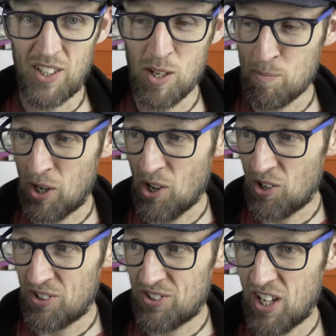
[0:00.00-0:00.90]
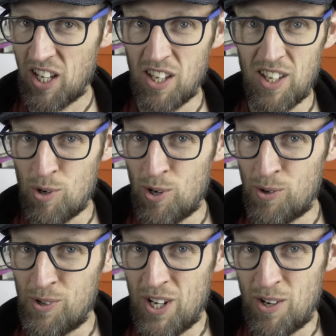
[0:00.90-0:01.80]
I did put it on and think,
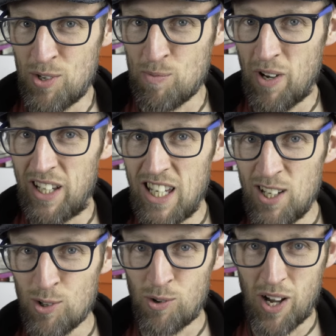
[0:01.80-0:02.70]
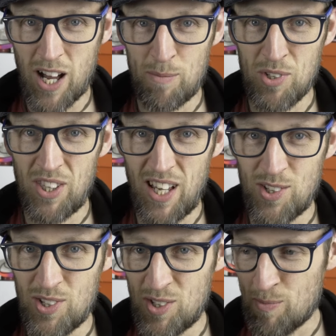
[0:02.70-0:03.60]
whoa, you know, is my heel up to
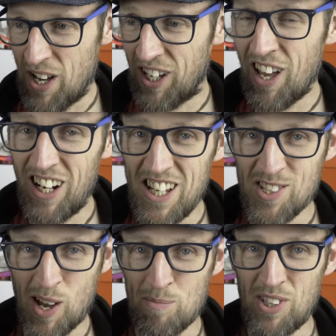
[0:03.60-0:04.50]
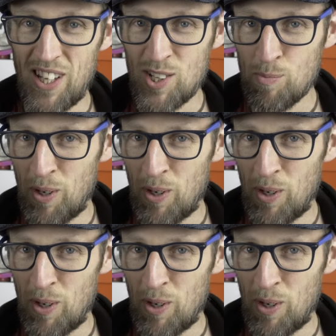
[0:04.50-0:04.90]
this? Is my Achilles up to this?